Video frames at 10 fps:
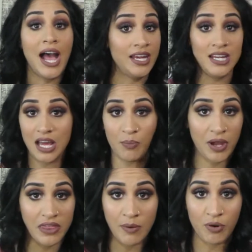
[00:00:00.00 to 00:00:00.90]
I did not
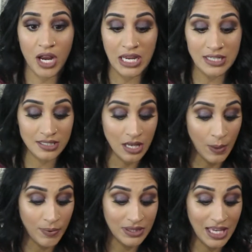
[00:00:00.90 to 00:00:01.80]
pay that price,
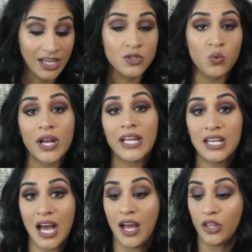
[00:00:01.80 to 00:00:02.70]
but that is what I
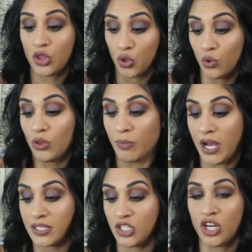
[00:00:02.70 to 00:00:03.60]
got through the
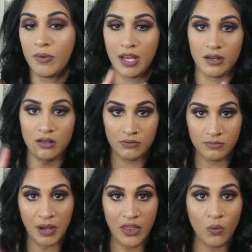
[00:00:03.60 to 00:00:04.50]
Boxycharm. And
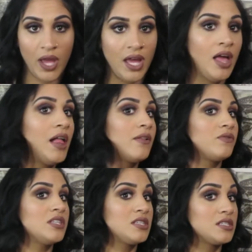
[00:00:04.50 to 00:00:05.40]
by the way,
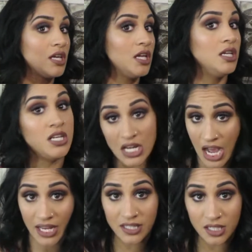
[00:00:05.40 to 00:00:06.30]
this is
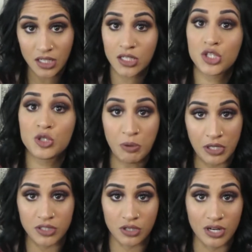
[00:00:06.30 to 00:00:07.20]
not
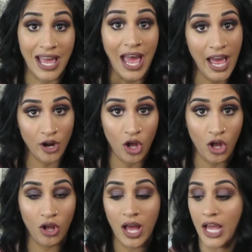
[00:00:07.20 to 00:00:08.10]
sponsored at
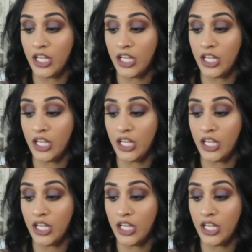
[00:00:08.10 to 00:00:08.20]
all.